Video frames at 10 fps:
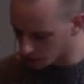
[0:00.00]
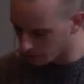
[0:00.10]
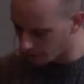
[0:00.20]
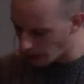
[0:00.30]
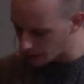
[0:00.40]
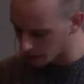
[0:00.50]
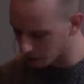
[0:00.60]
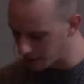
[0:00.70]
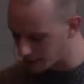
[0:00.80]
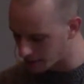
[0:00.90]

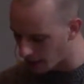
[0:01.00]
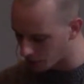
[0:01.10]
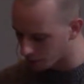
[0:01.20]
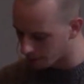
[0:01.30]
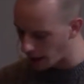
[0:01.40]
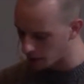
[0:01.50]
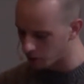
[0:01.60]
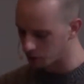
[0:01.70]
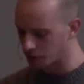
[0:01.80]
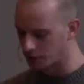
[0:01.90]
reviled, he did not revile
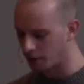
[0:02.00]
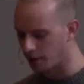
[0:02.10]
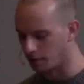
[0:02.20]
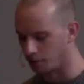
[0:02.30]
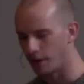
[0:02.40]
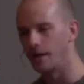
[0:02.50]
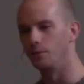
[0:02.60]
in return, right?